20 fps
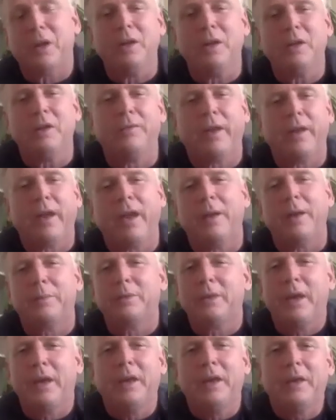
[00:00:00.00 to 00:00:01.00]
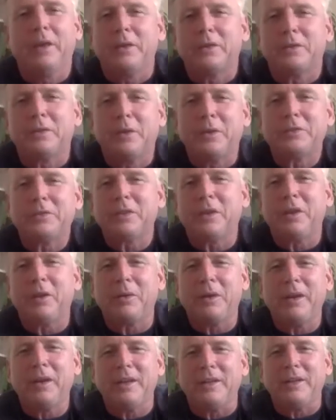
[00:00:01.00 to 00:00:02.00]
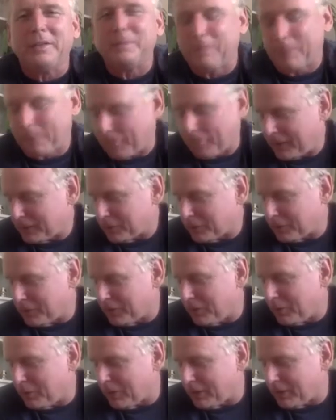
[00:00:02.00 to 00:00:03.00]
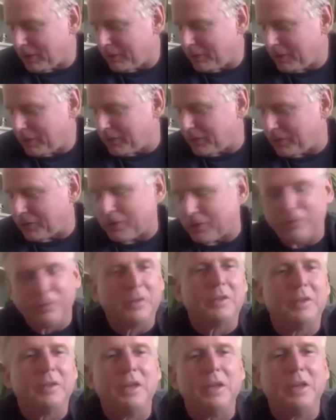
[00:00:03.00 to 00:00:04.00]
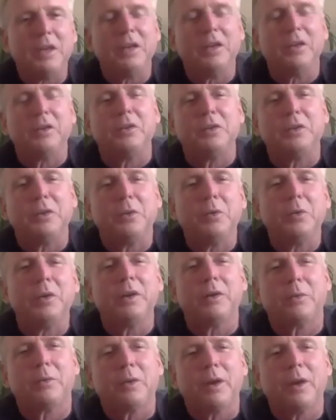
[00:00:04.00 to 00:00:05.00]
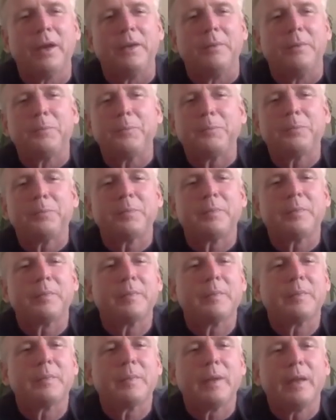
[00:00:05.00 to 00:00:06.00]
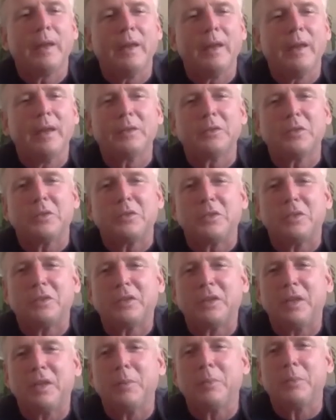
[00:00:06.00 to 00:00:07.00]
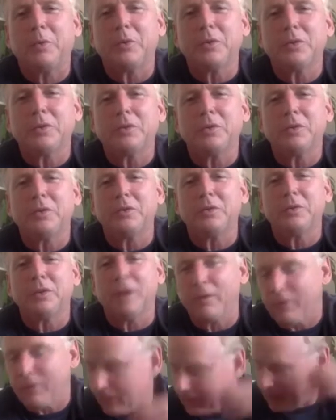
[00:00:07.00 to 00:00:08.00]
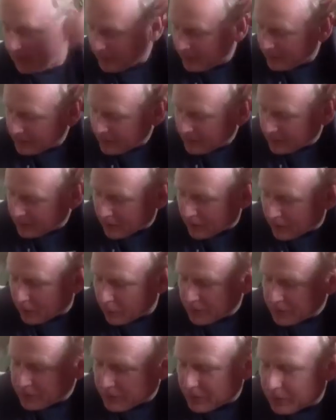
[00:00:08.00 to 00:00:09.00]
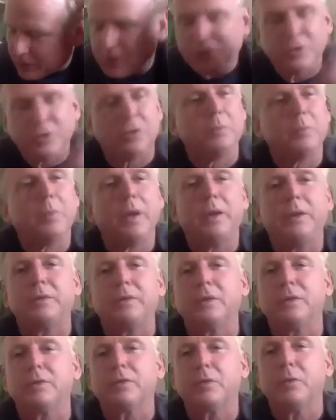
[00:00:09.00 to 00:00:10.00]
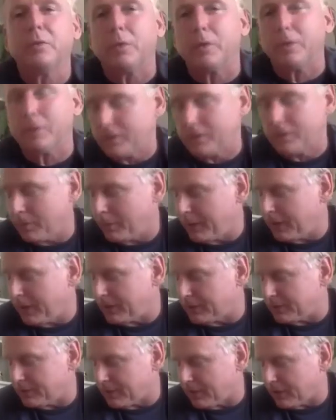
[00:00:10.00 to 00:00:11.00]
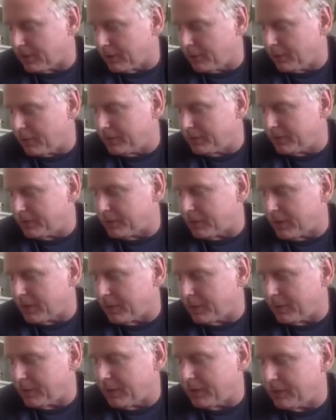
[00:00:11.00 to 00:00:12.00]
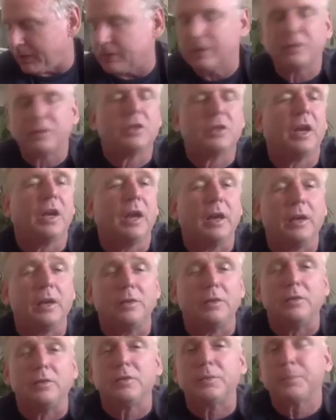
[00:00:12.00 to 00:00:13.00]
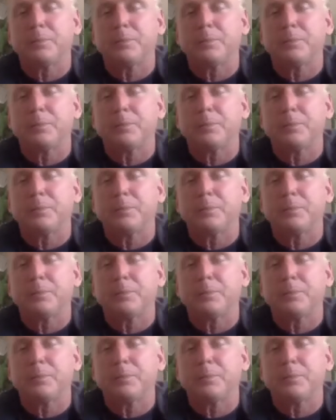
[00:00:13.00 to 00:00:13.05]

of abs. So it's all right. That's where you want to be. If you're fatiguing, you're doing it right. So just keep pushing yourself and always go at your pace, of course. Your pace is always the right pace. Change.